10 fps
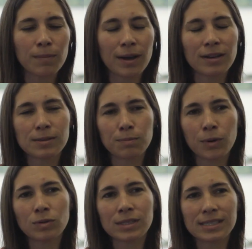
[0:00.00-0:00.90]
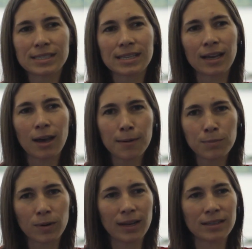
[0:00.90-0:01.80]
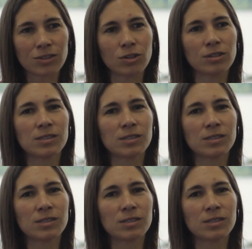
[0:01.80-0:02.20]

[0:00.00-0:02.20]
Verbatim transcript: about is a boat to stay upright is called